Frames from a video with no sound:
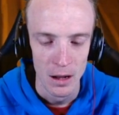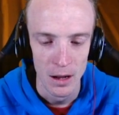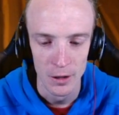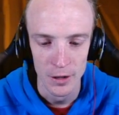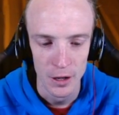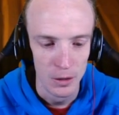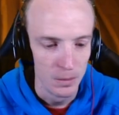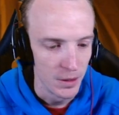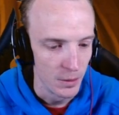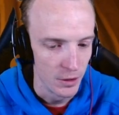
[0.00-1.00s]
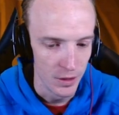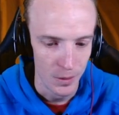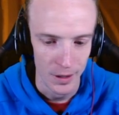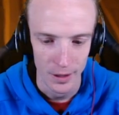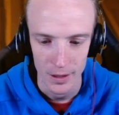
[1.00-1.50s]
Oh, I got an Elms, which is
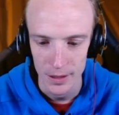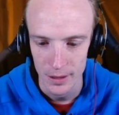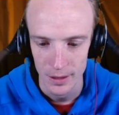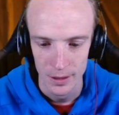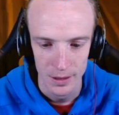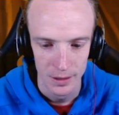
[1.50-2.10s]
quite nice.